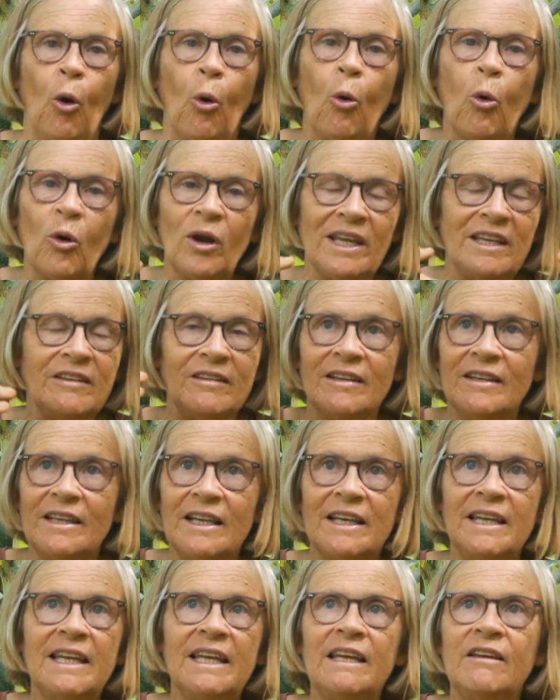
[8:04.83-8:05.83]
all eating the
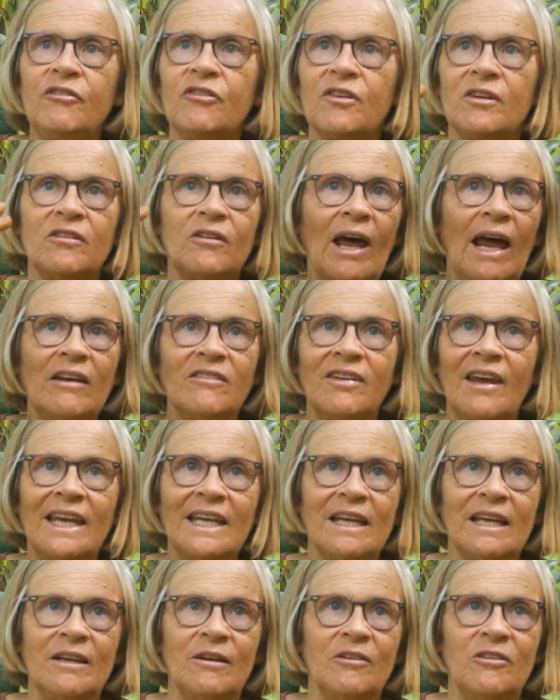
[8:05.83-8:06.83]
leaves and
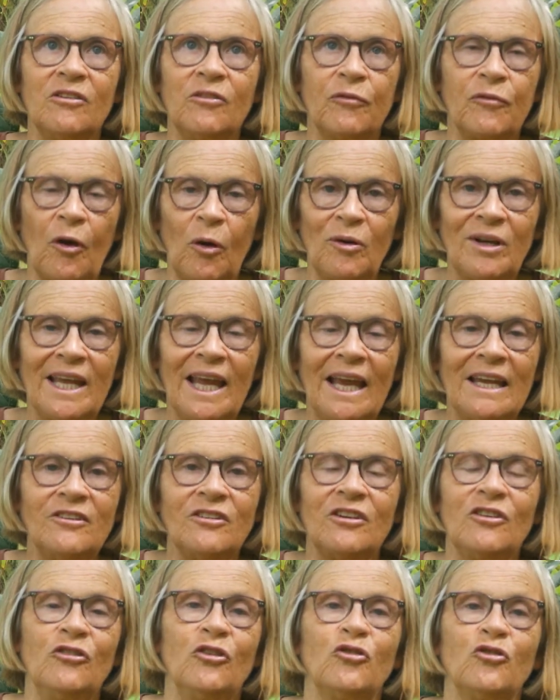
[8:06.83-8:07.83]

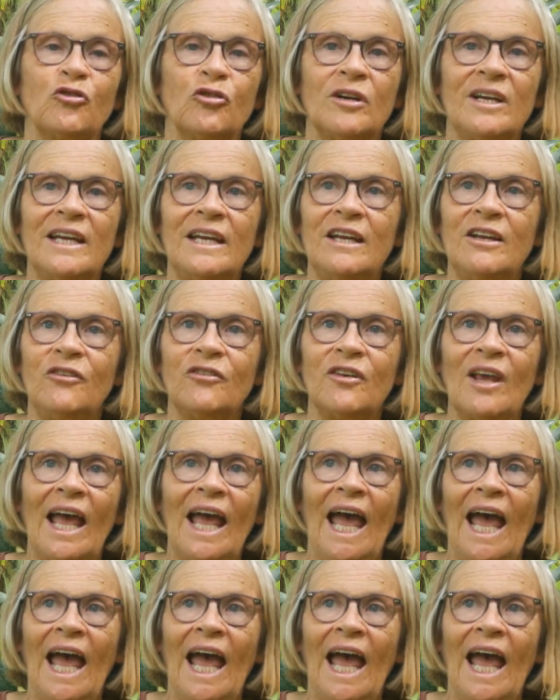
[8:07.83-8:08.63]
defoliating the trees,